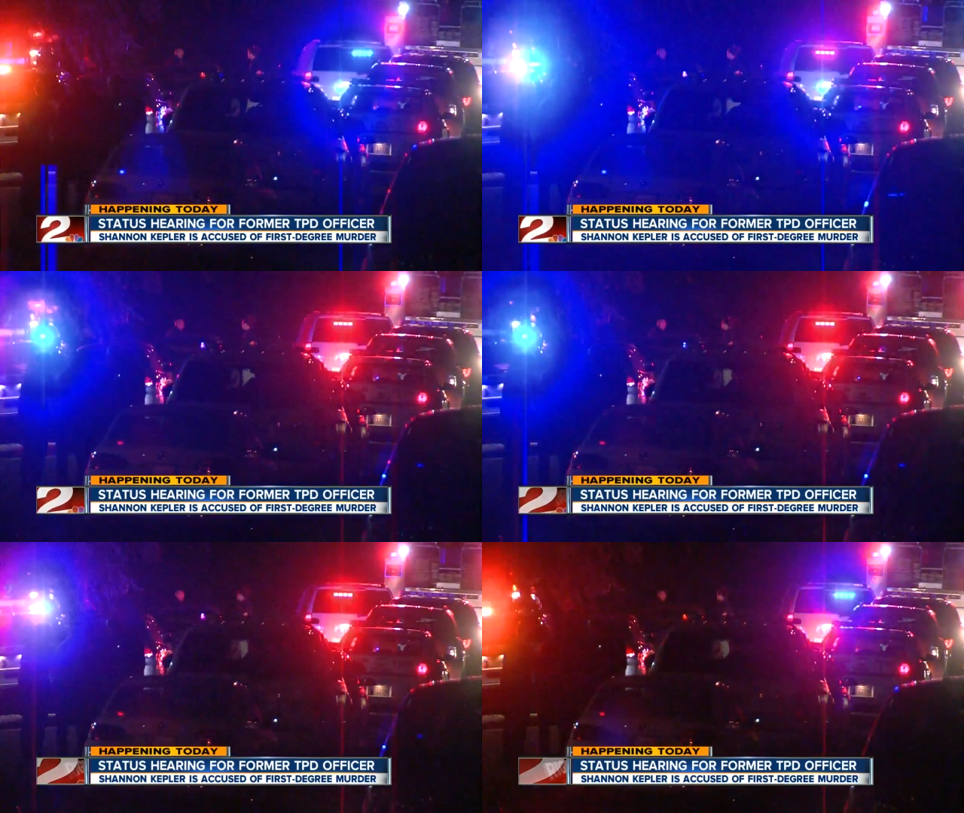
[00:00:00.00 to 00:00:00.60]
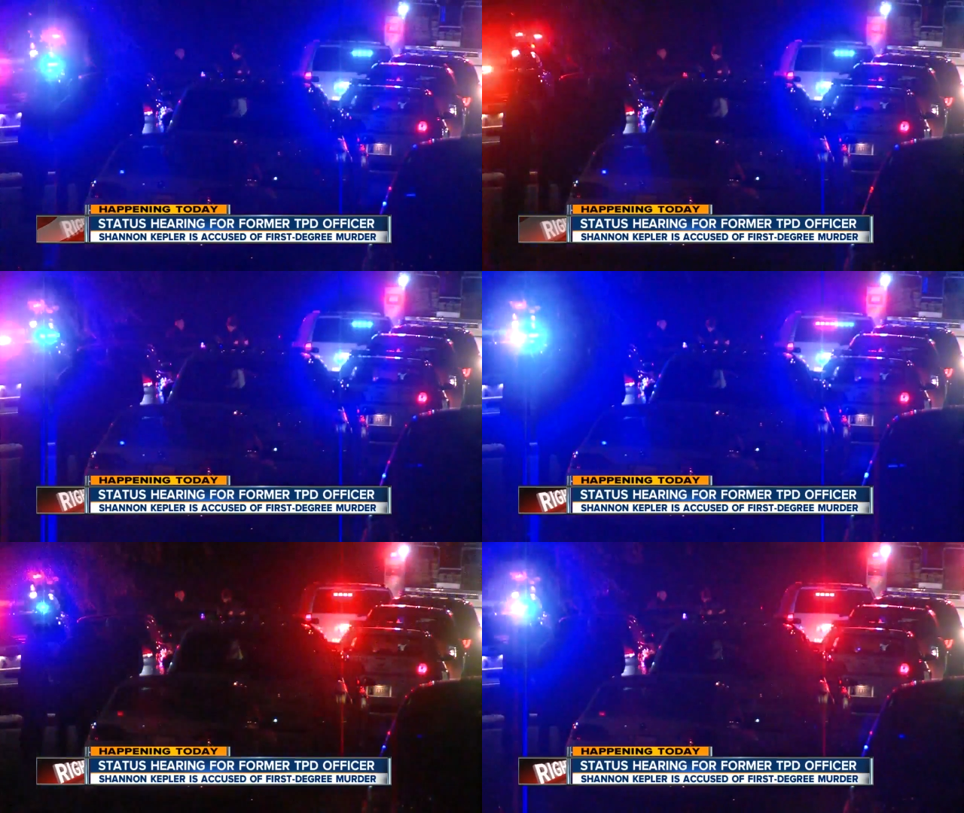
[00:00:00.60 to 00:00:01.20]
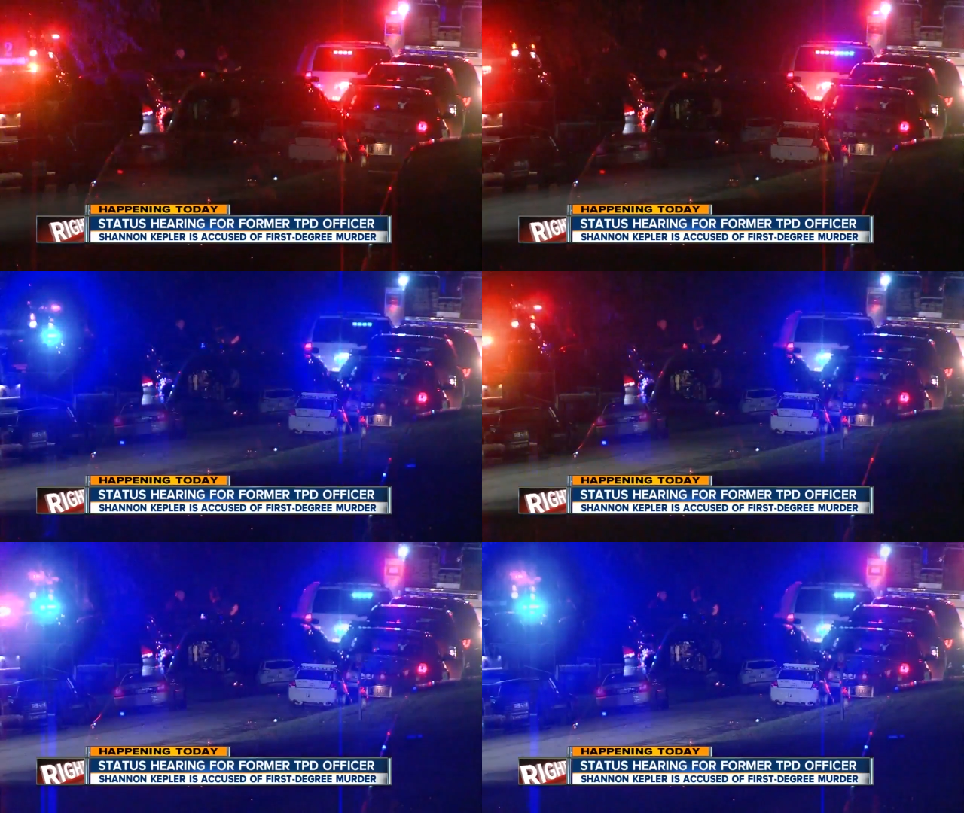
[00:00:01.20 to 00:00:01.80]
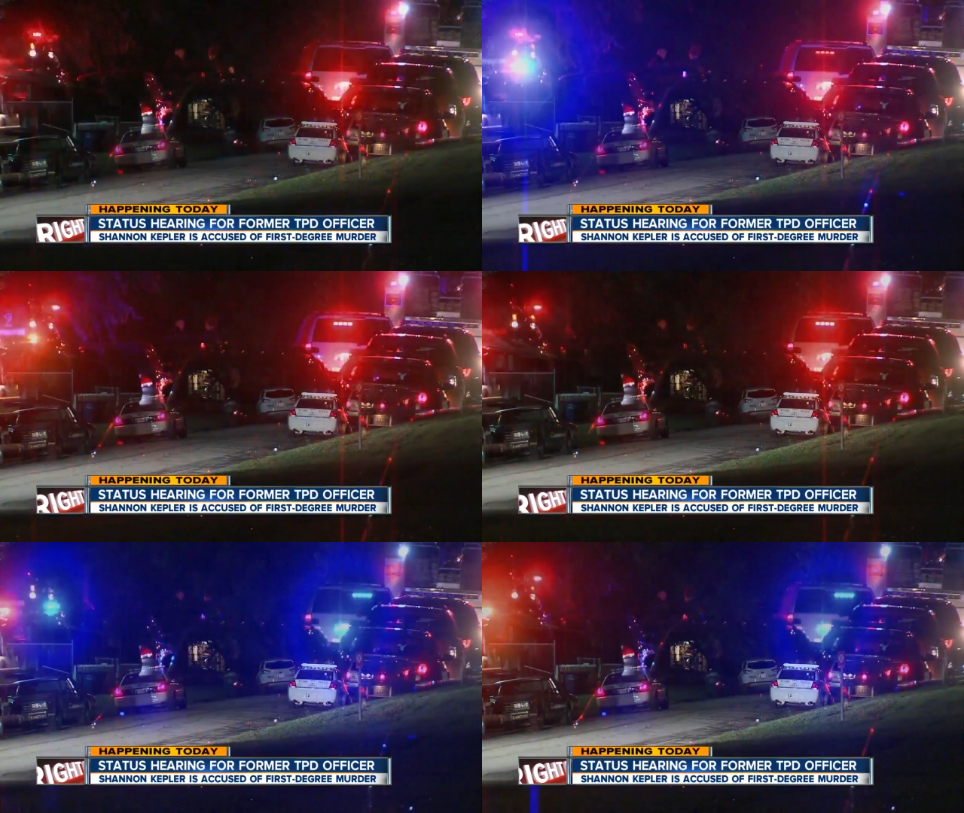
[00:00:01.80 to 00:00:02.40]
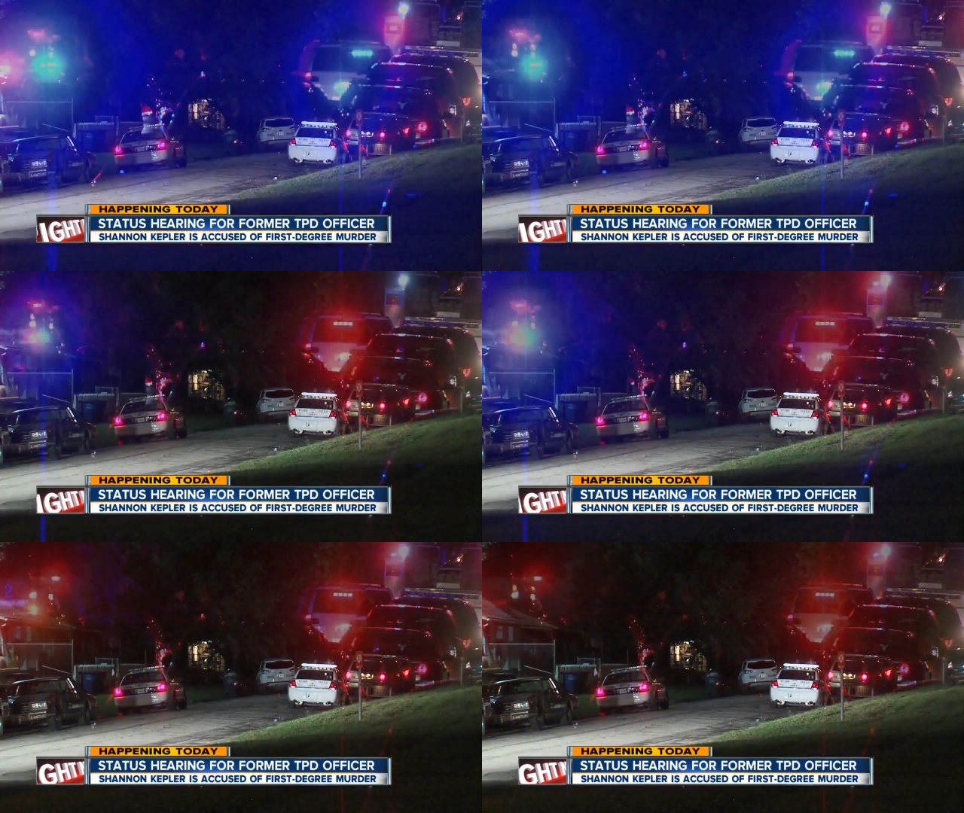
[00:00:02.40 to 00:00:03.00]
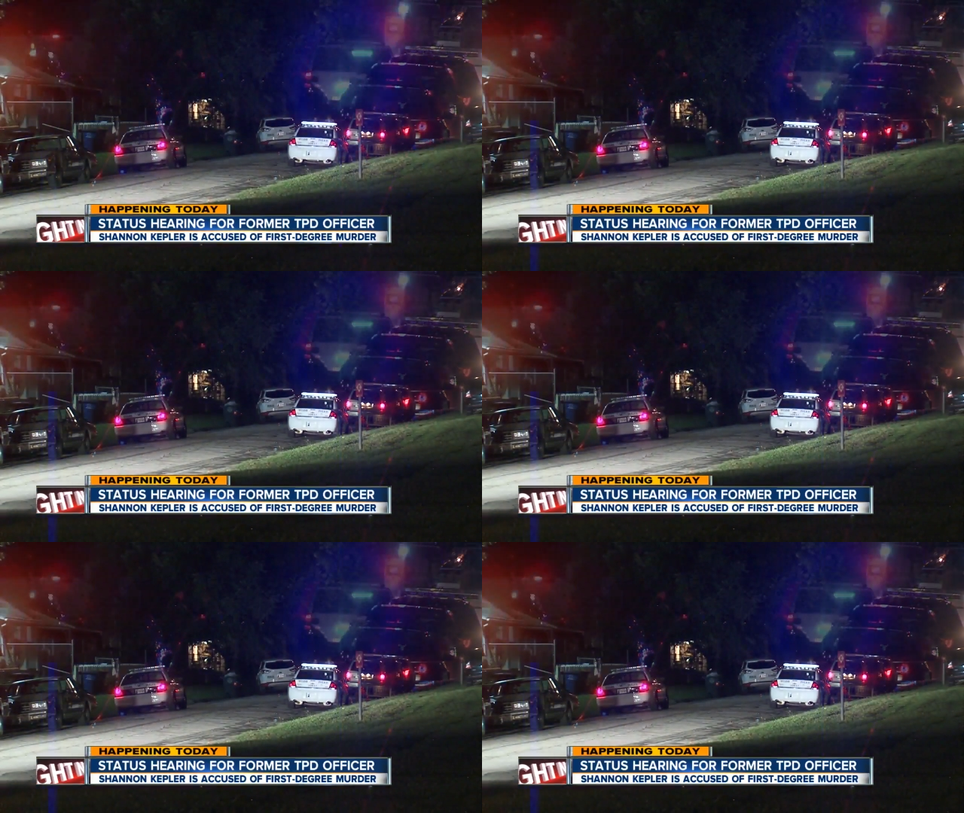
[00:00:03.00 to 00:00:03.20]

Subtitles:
No face is visible, so there are no lips to read.